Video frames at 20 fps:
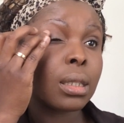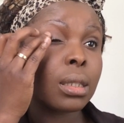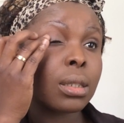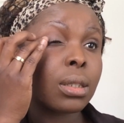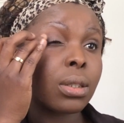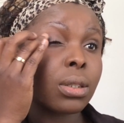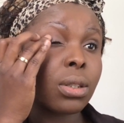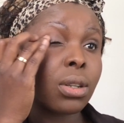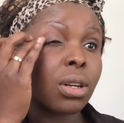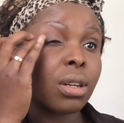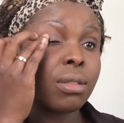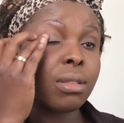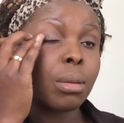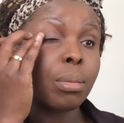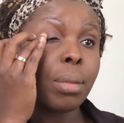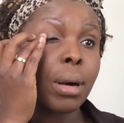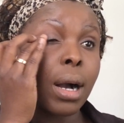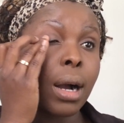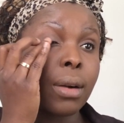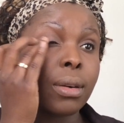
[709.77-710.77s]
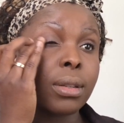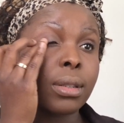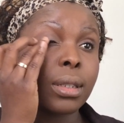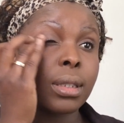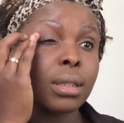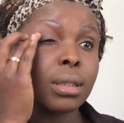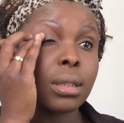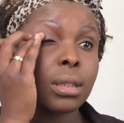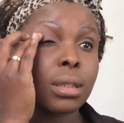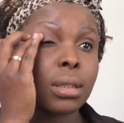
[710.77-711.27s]
Don't overpower
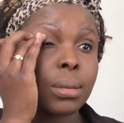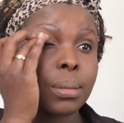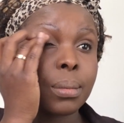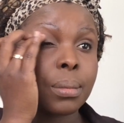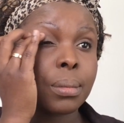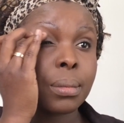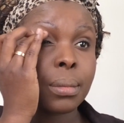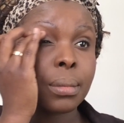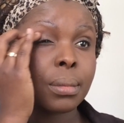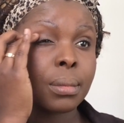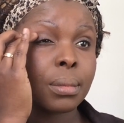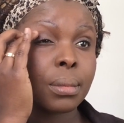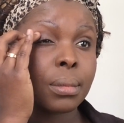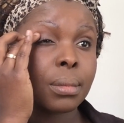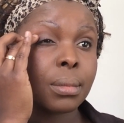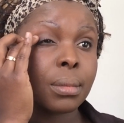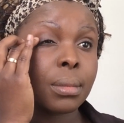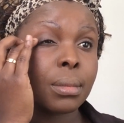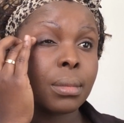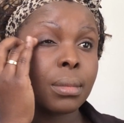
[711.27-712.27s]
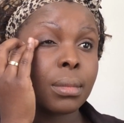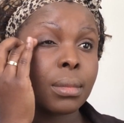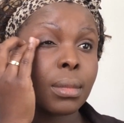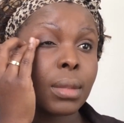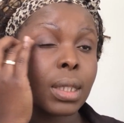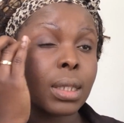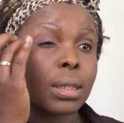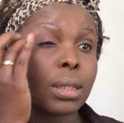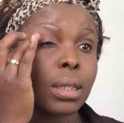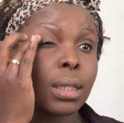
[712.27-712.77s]
it,
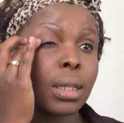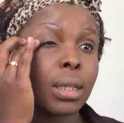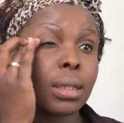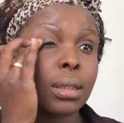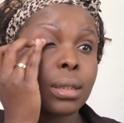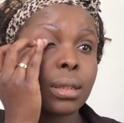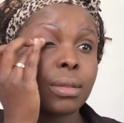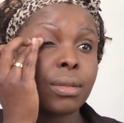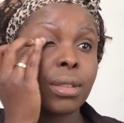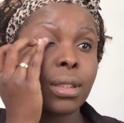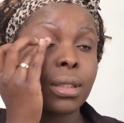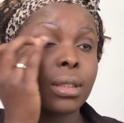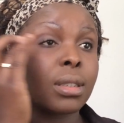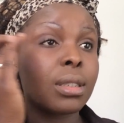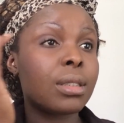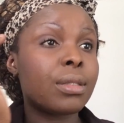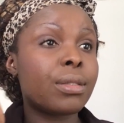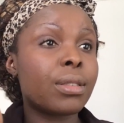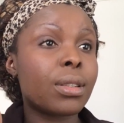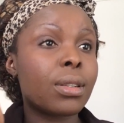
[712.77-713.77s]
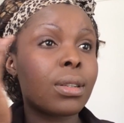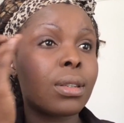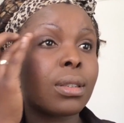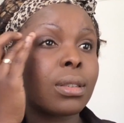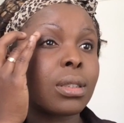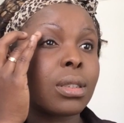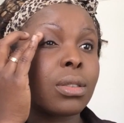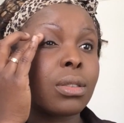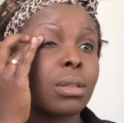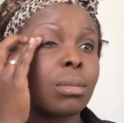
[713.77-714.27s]
because it gets very difficult
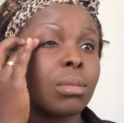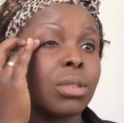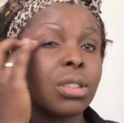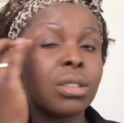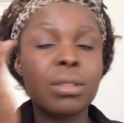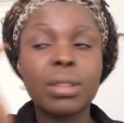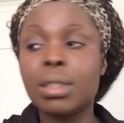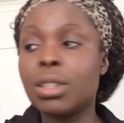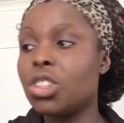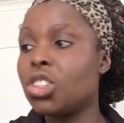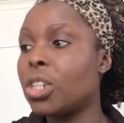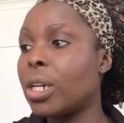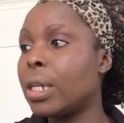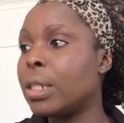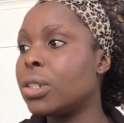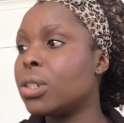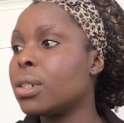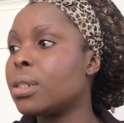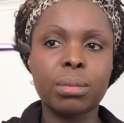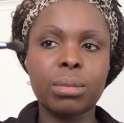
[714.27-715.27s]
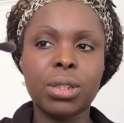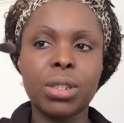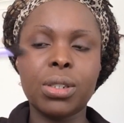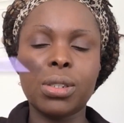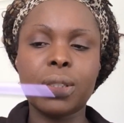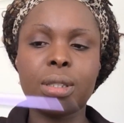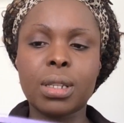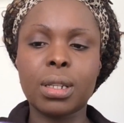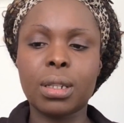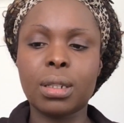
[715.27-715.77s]
to remove any changes. I'm
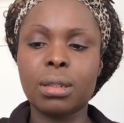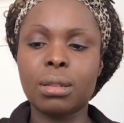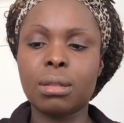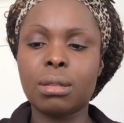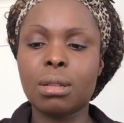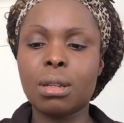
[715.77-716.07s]
using